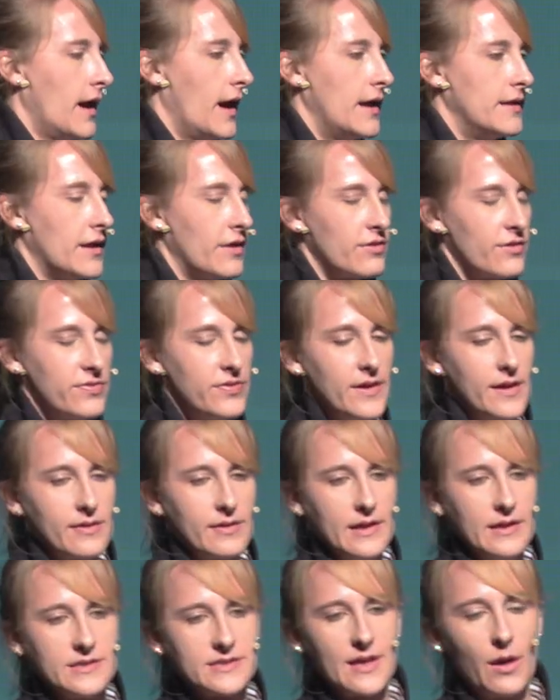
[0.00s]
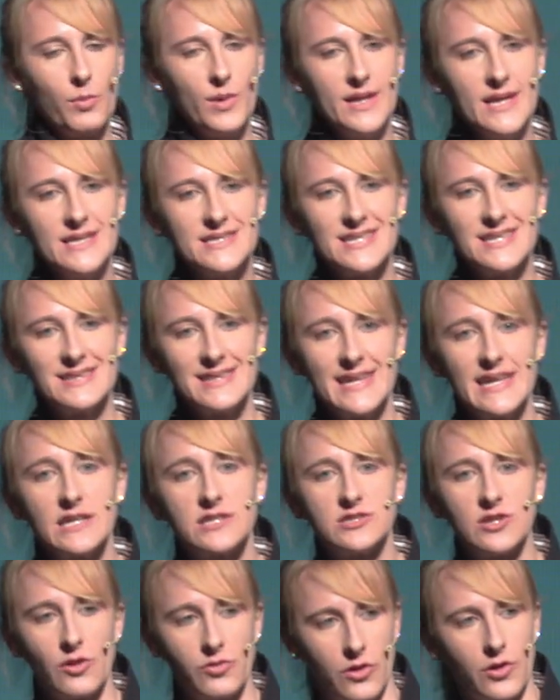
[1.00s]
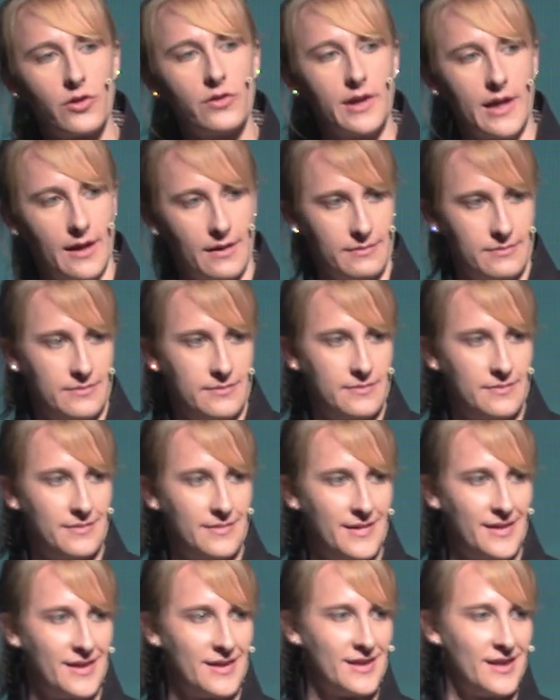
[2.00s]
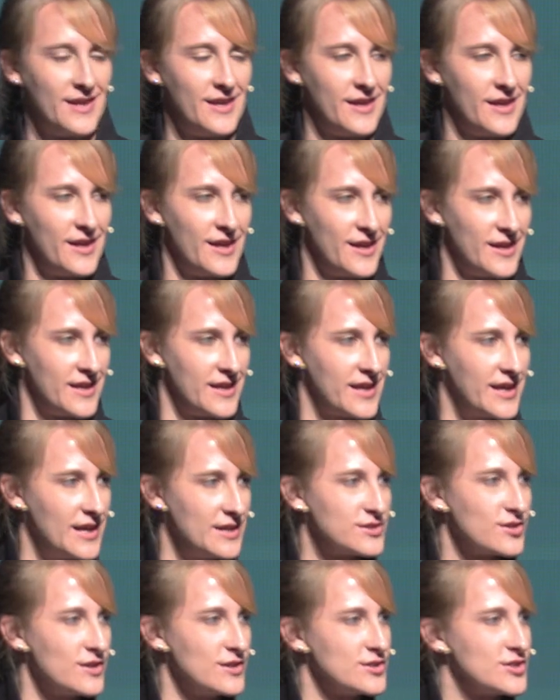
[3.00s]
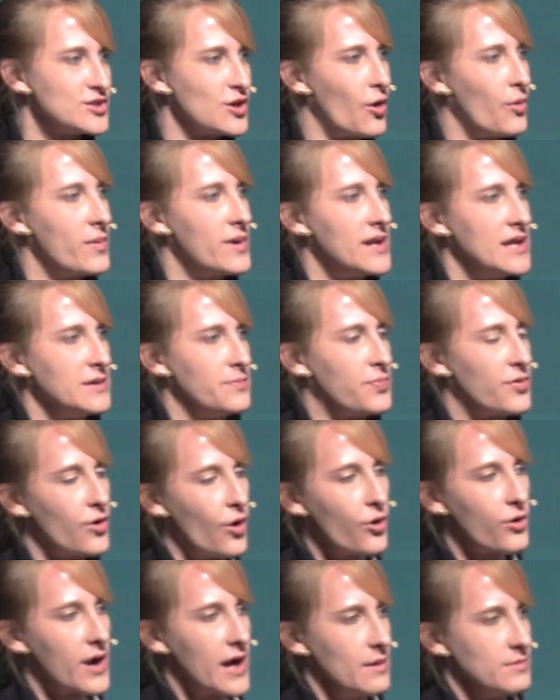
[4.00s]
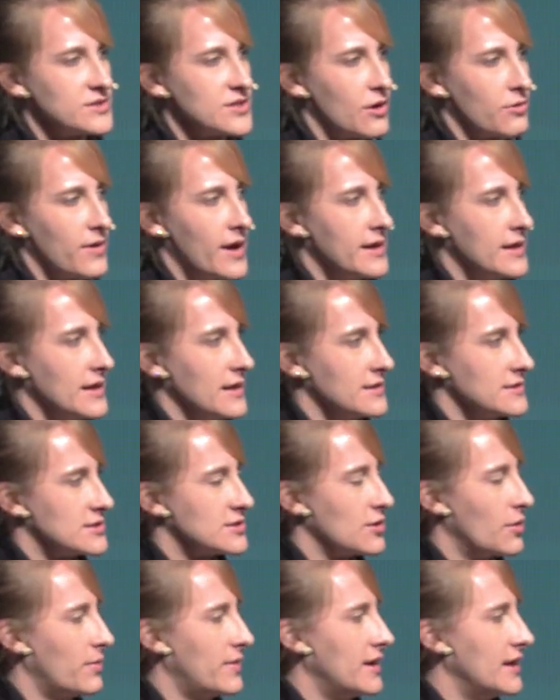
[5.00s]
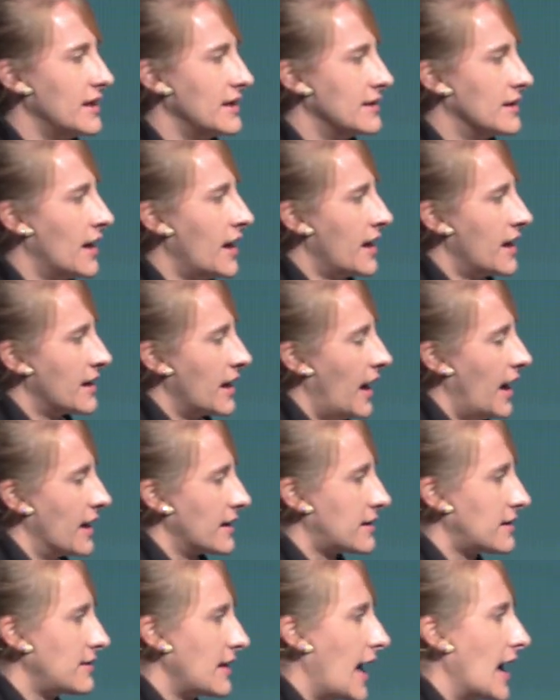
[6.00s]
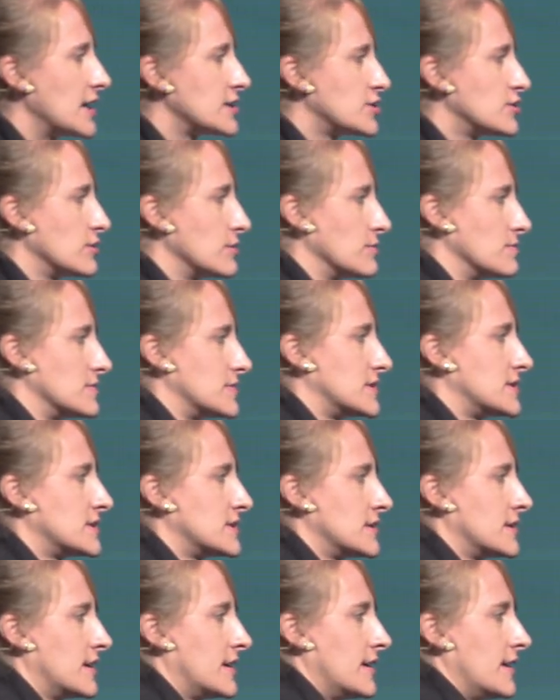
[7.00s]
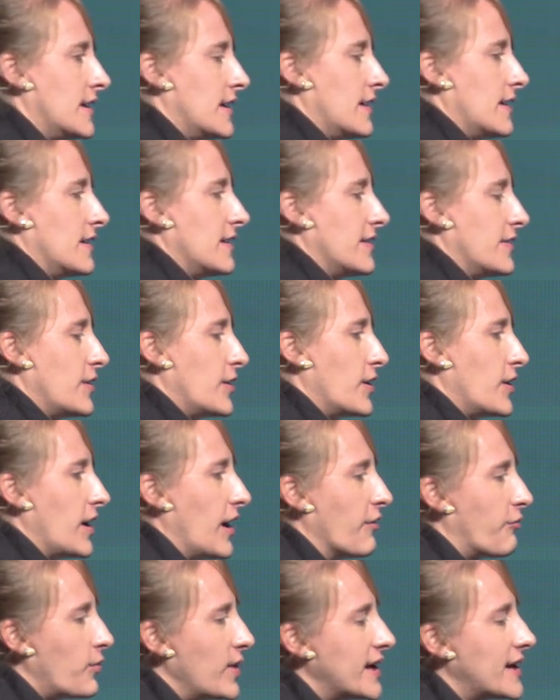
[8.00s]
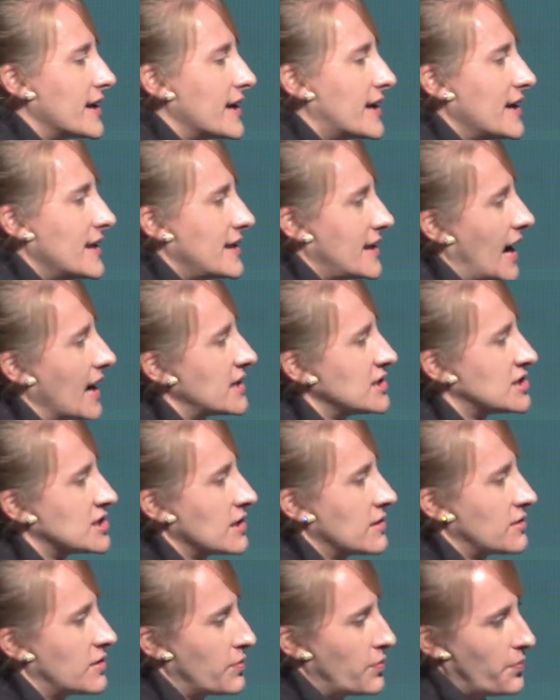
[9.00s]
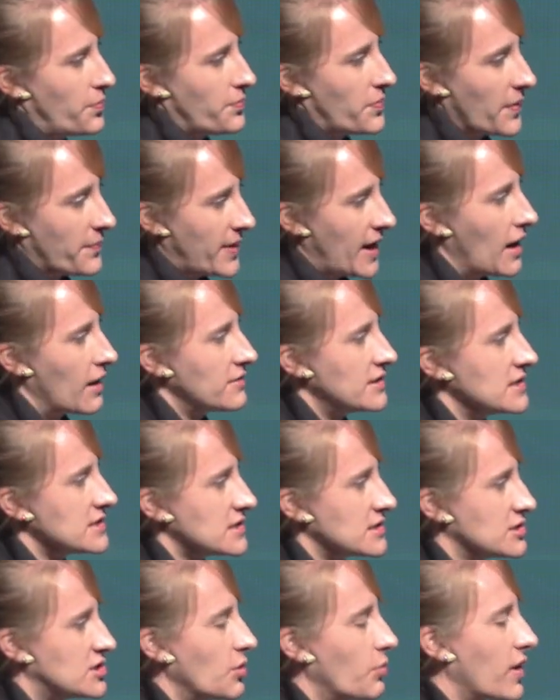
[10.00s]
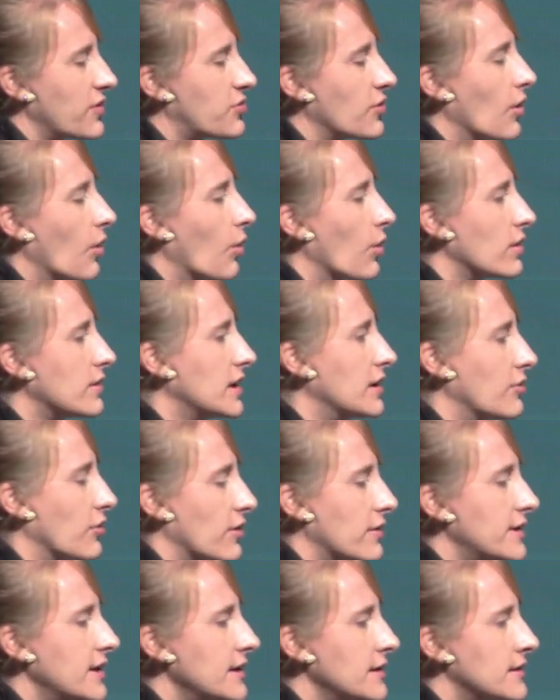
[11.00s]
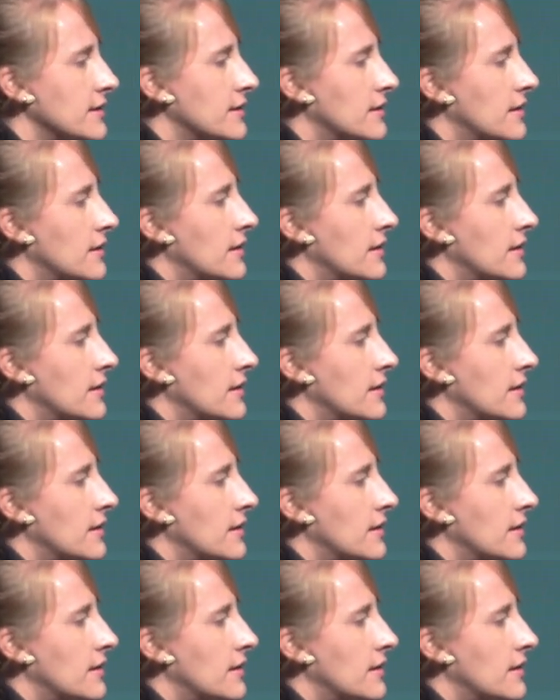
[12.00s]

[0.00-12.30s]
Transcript: Another thing is that we need to link to learning. Kids are in so many programs already, in so many uh, classrooms. If we can connect preparedness into what they're already learning,